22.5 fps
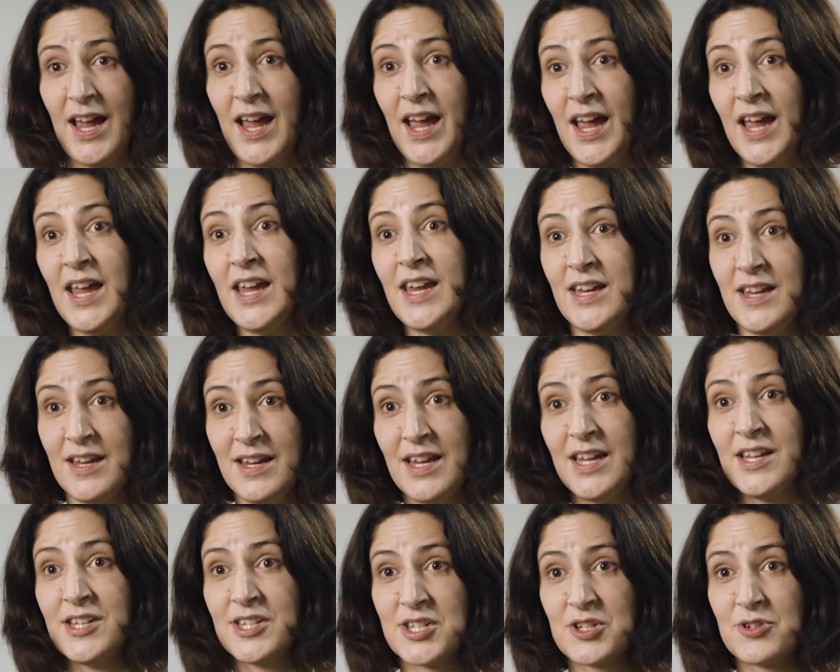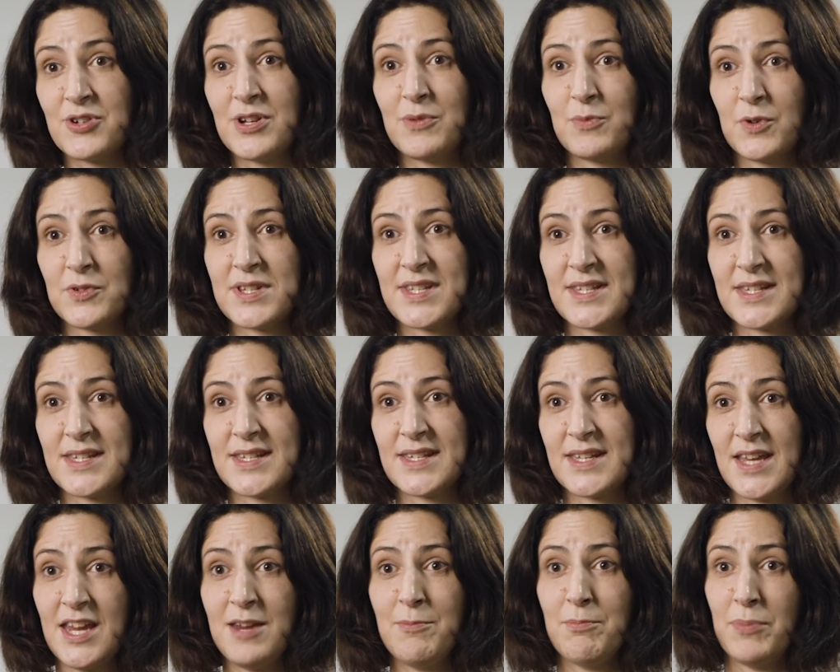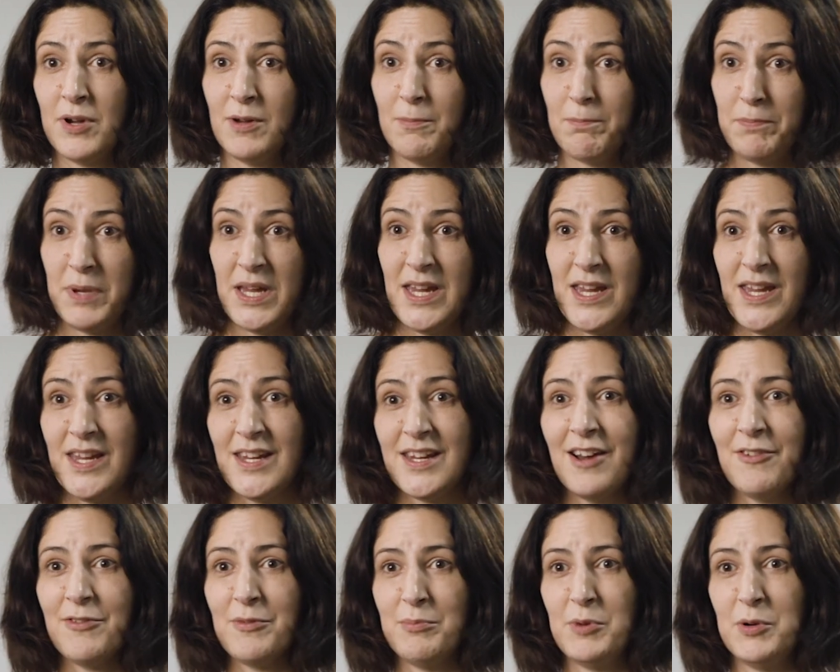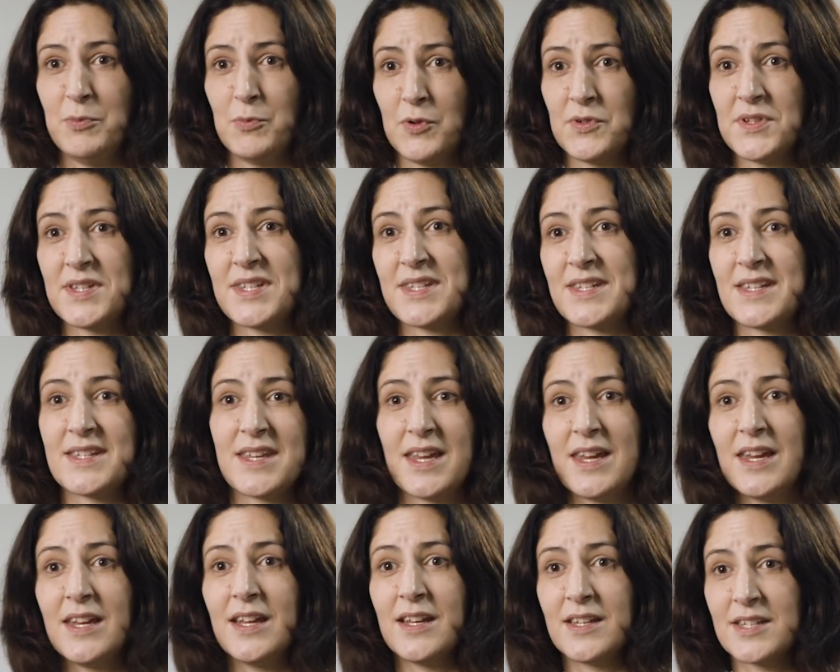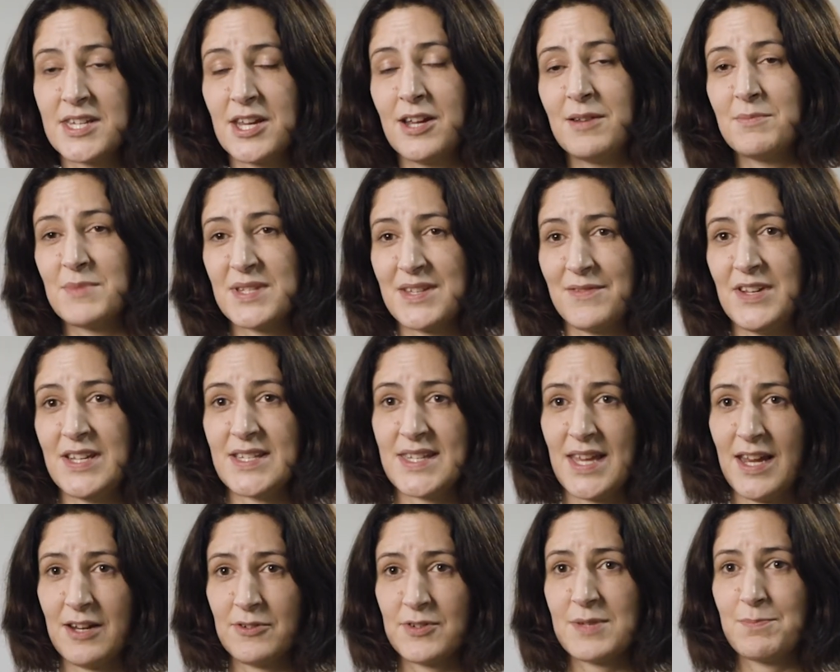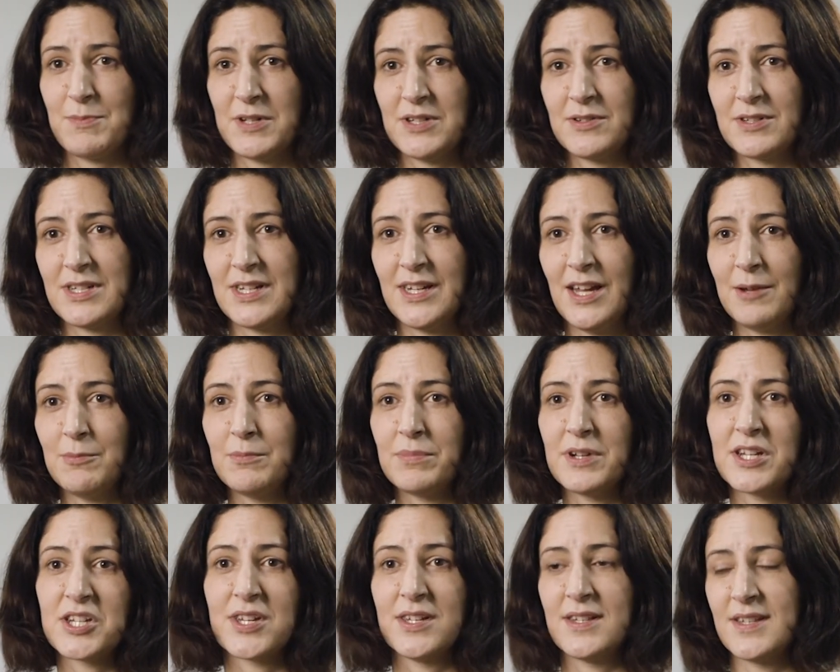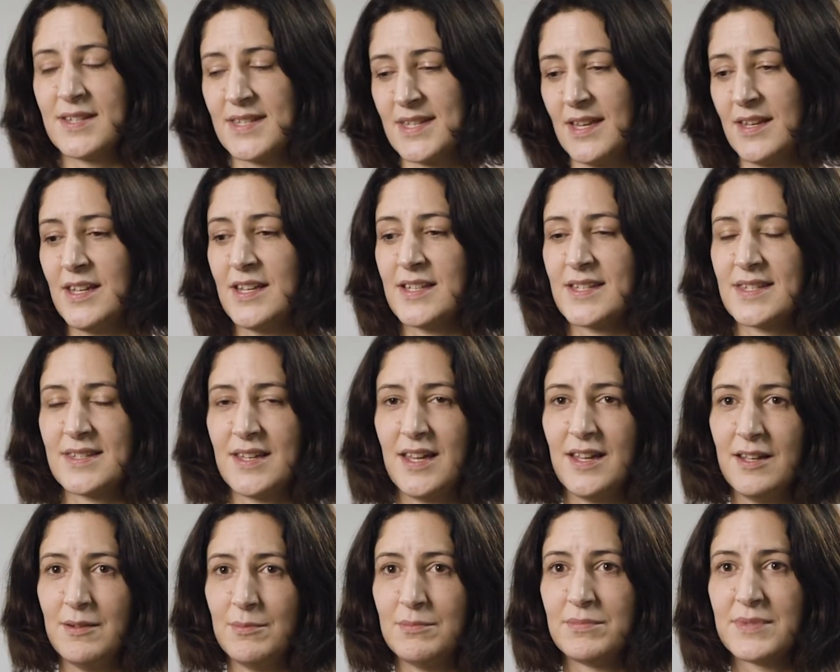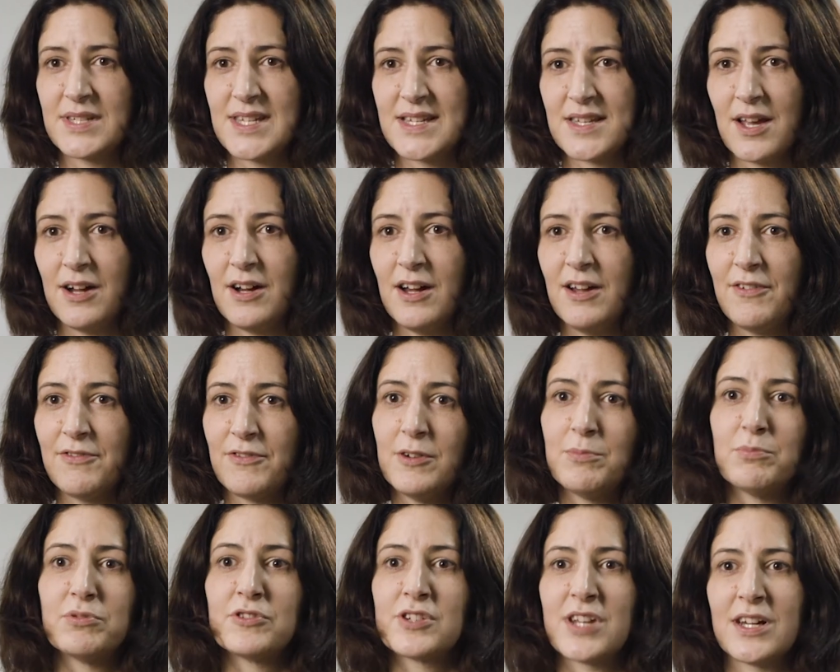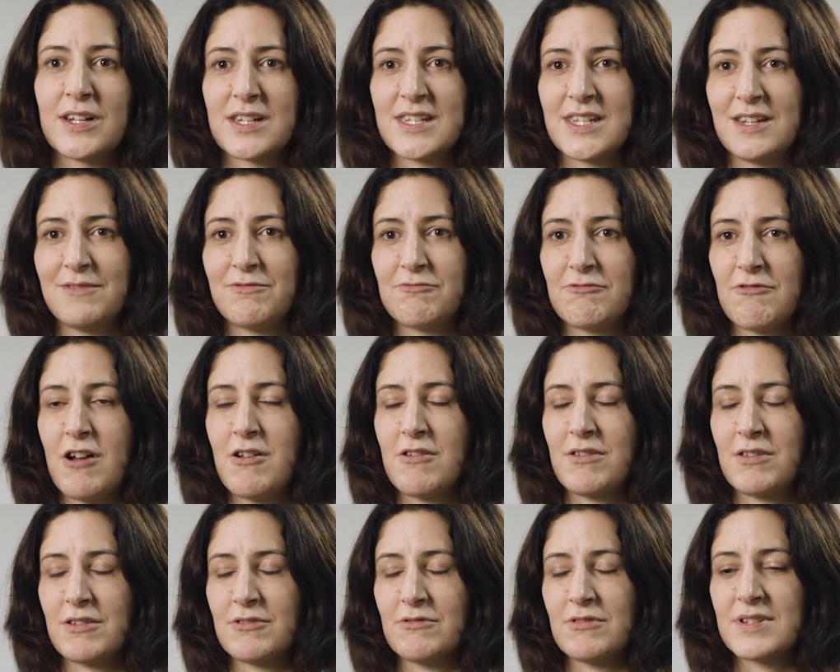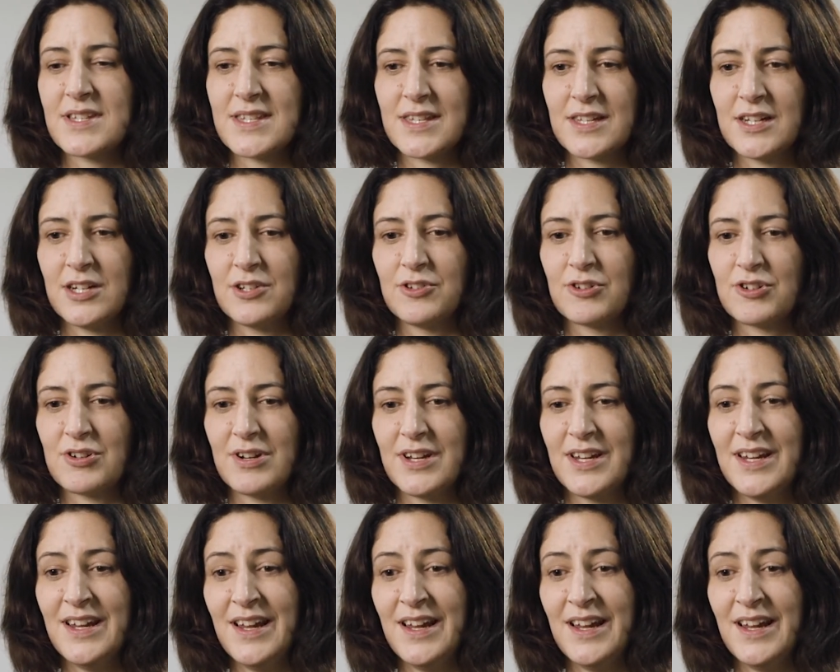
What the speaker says: A, industry wants to see, but B, government wants to see in terms of its house building ambitions and its desire for productive growth across the country.